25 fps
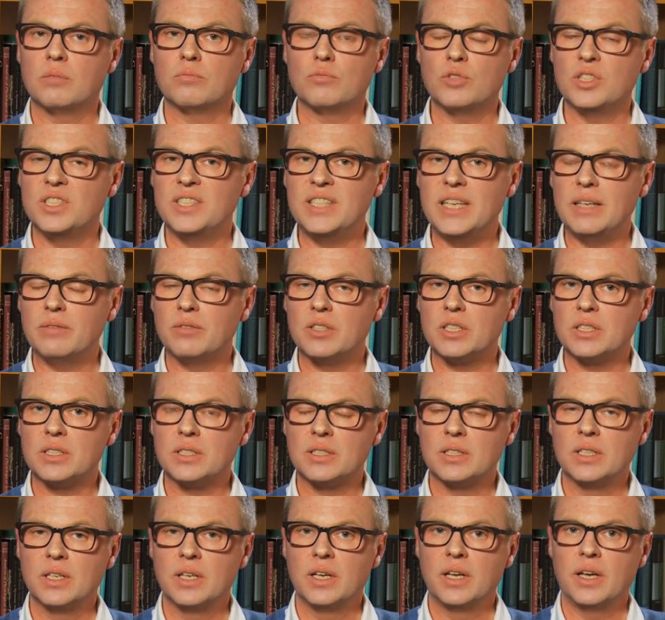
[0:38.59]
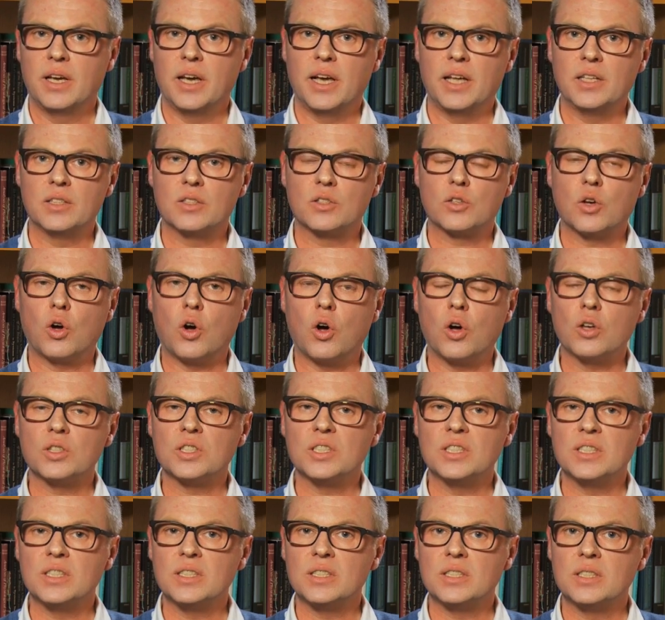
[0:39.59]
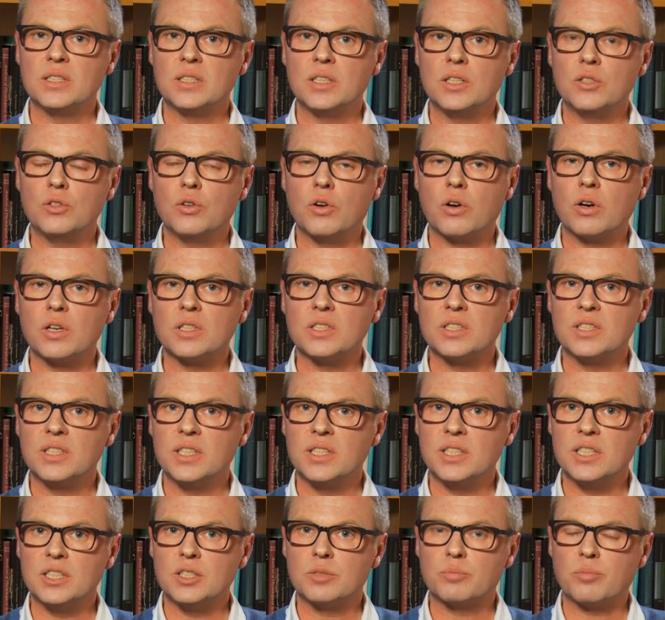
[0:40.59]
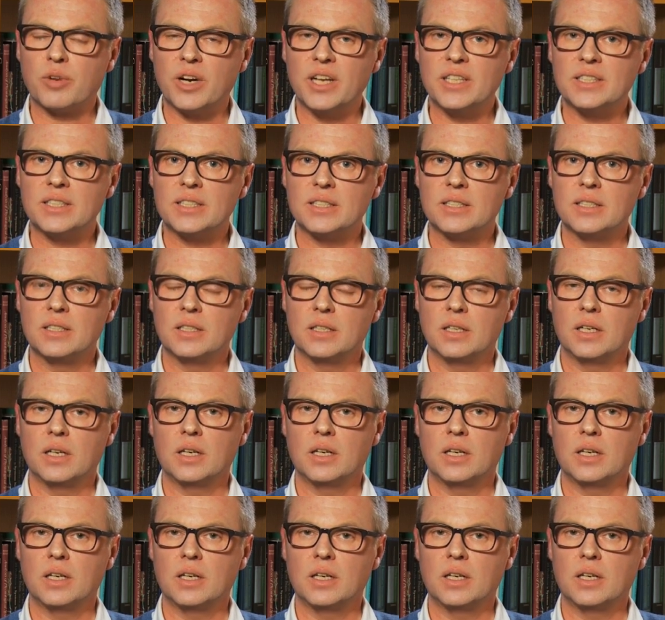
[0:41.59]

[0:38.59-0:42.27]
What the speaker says: receivers and causes the neurons that express